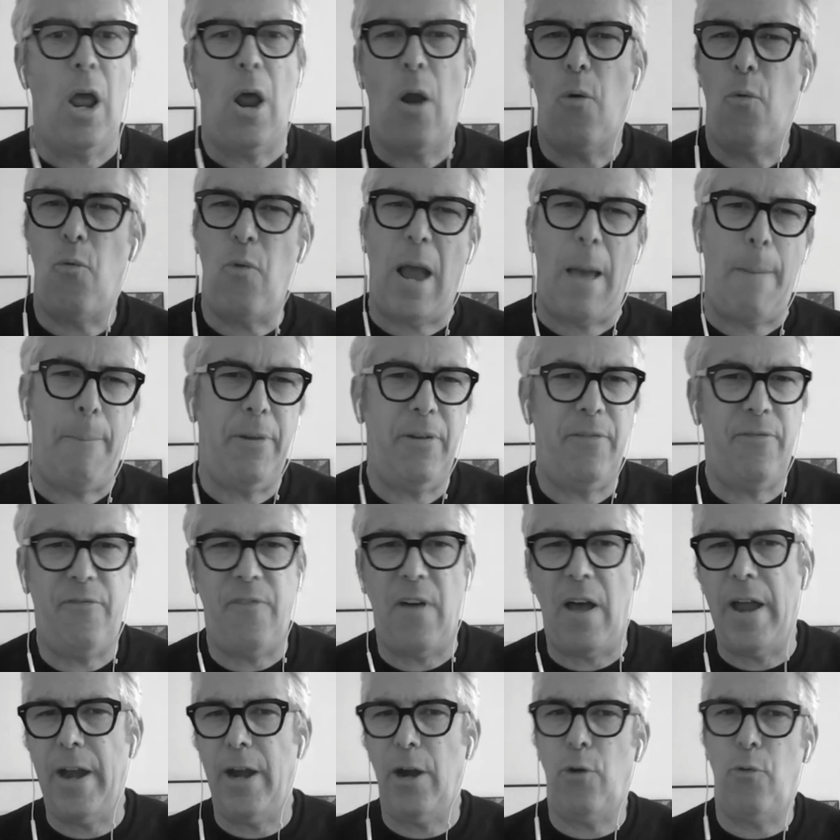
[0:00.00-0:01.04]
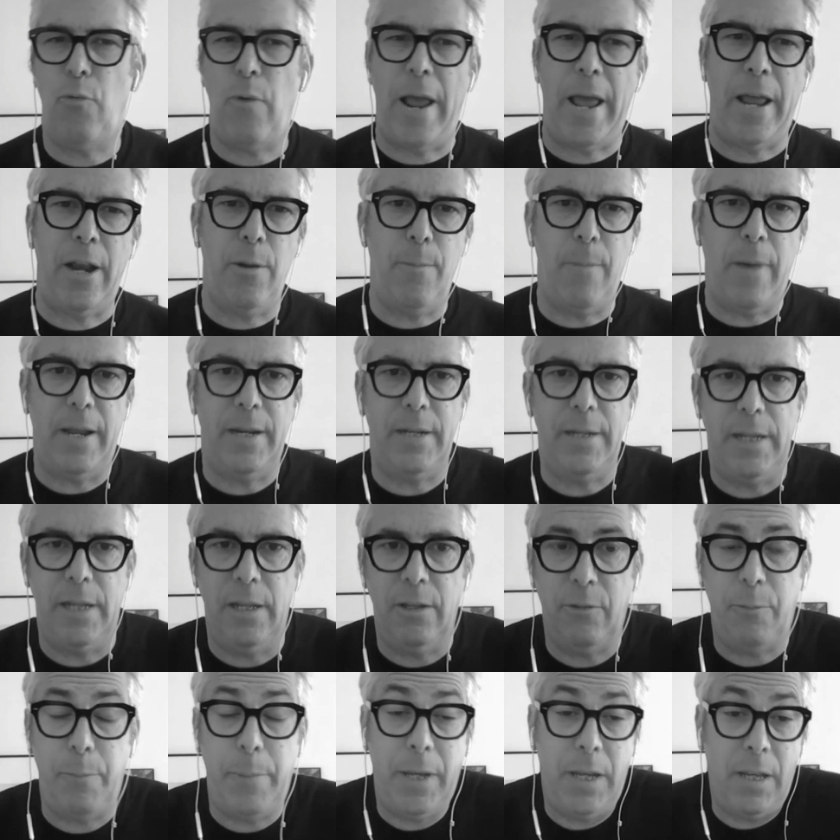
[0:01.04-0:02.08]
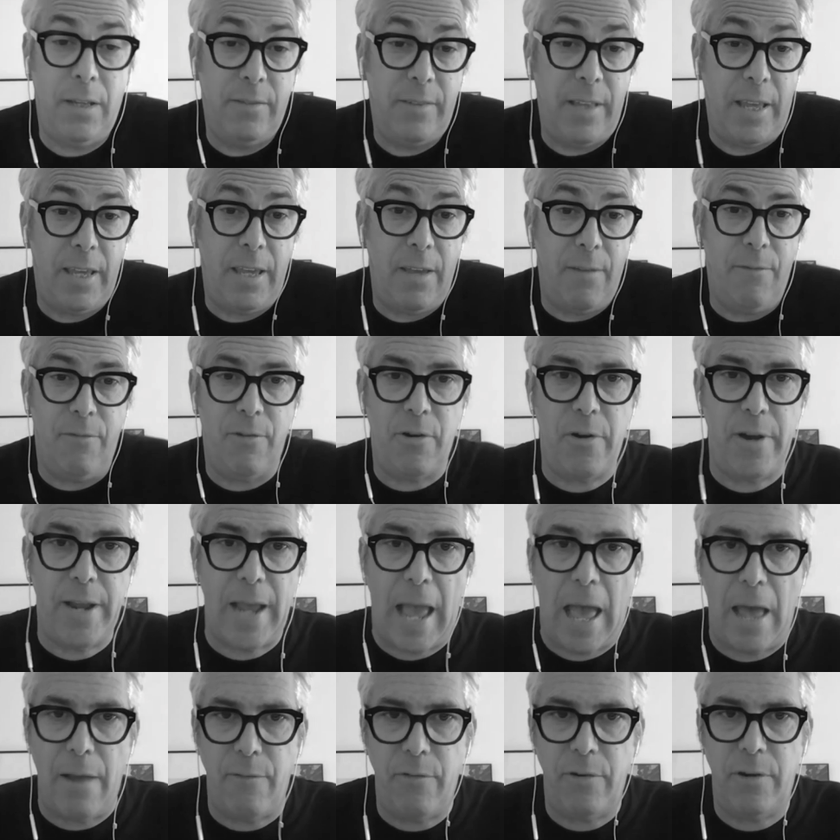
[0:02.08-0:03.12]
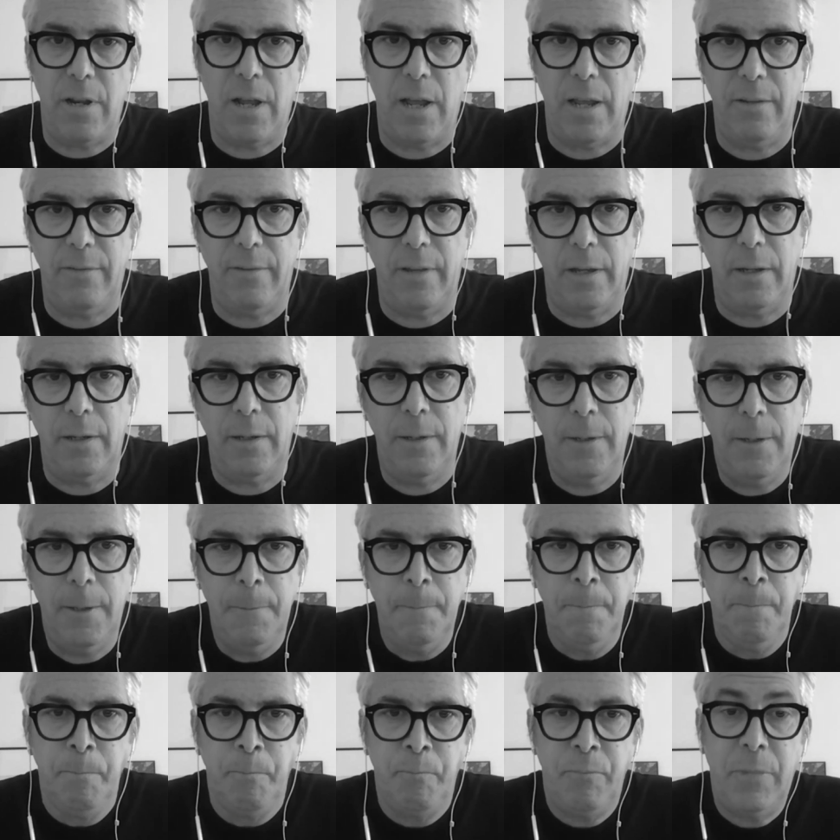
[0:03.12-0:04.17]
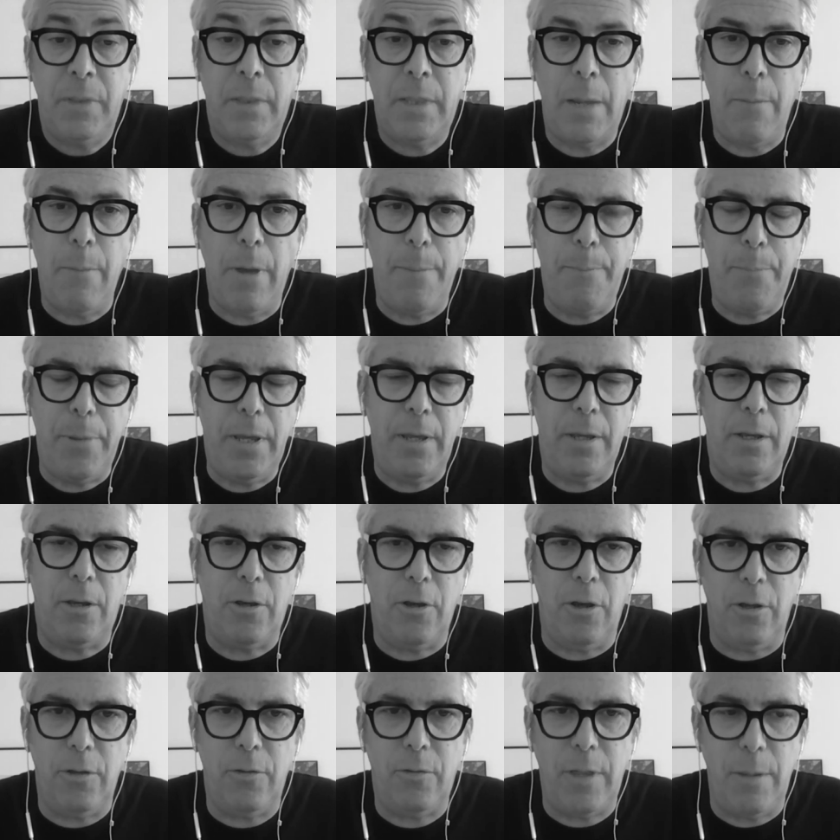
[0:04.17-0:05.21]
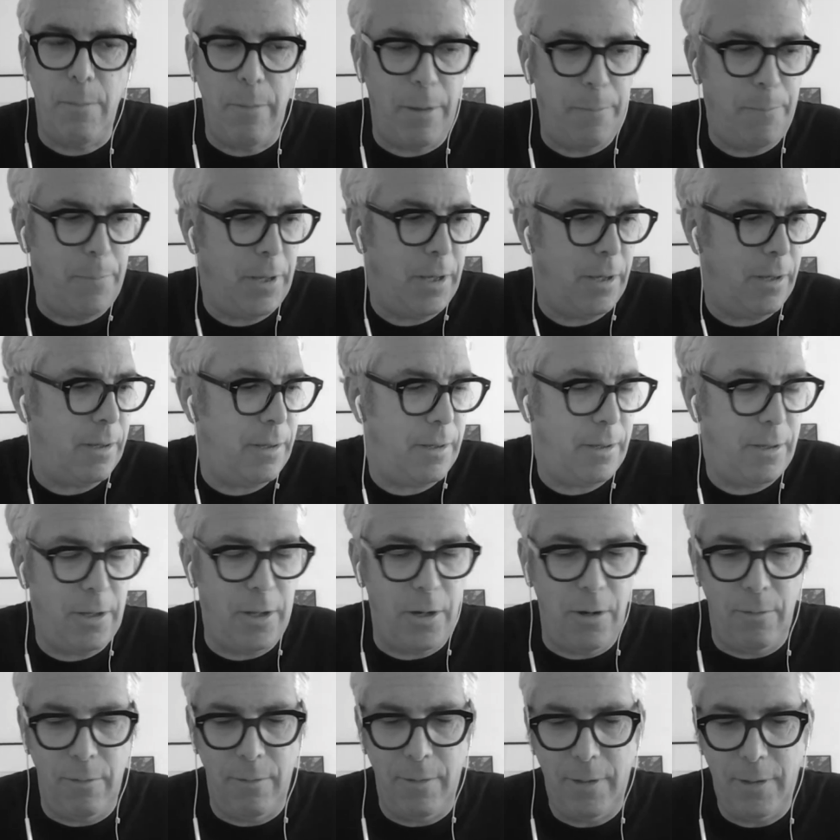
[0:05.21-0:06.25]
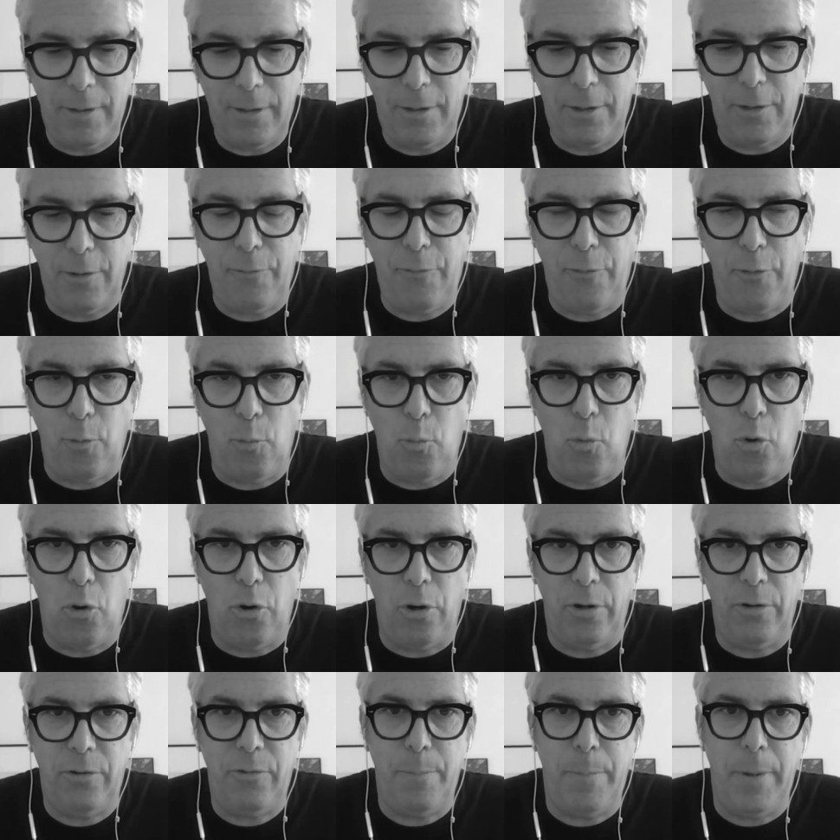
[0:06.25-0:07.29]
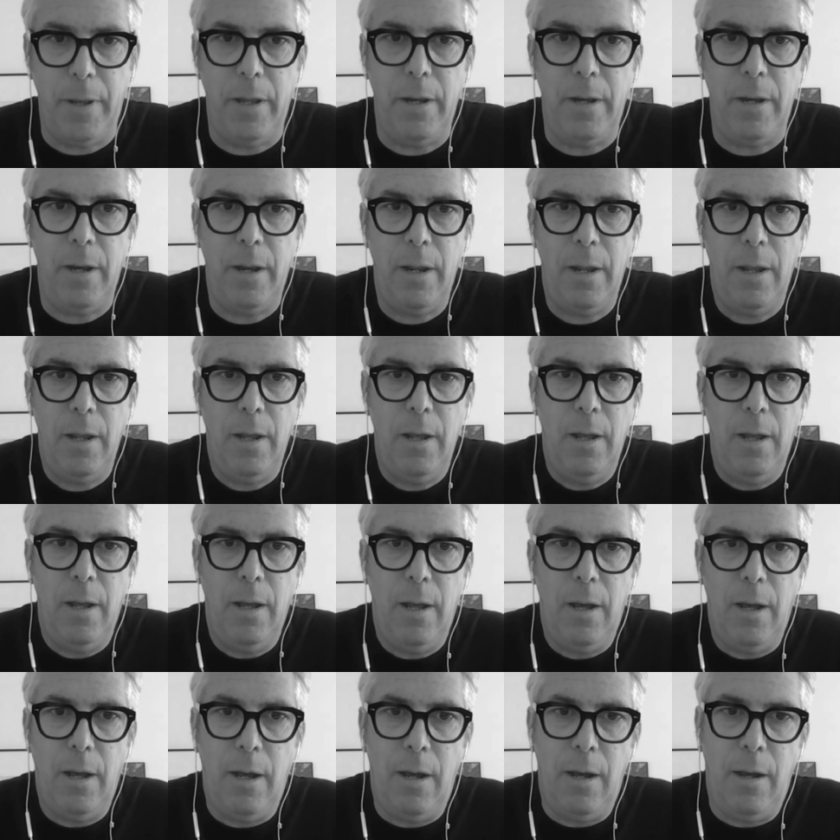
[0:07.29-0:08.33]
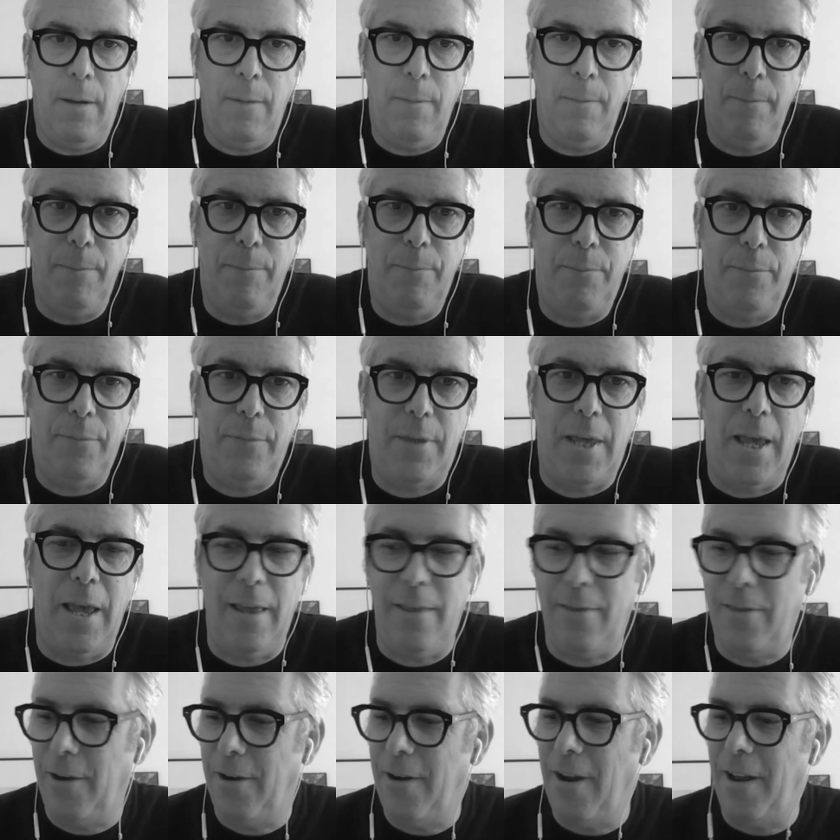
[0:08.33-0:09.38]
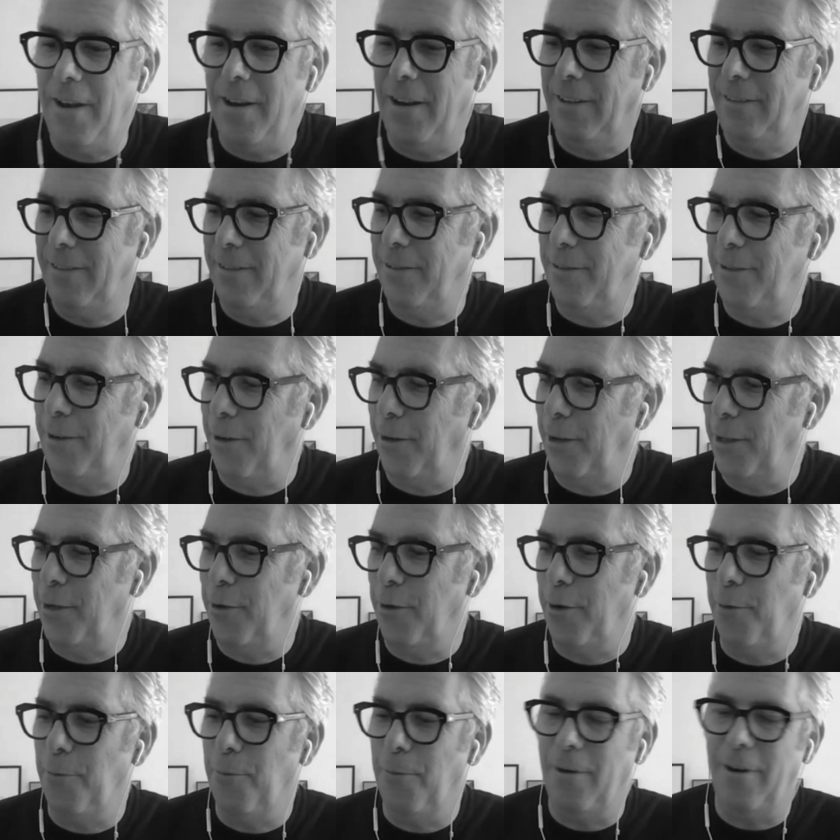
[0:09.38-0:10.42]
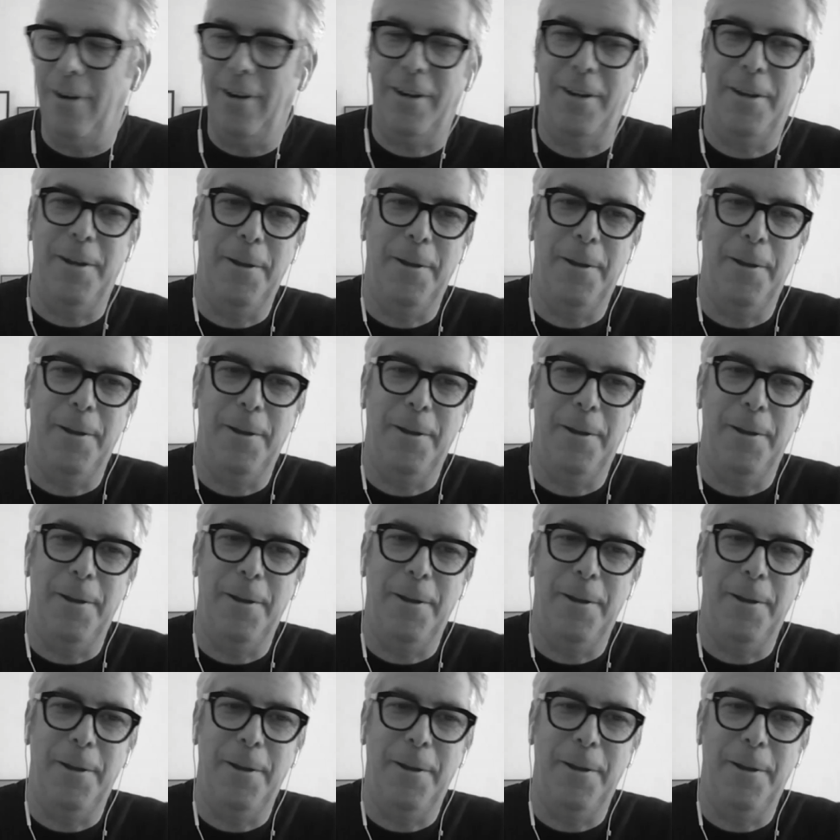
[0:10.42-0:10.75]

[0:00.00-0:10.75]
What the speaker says: rapid fire random ideas because they get very advertising. They might be good, good for awards, but they're not necessarily going to work.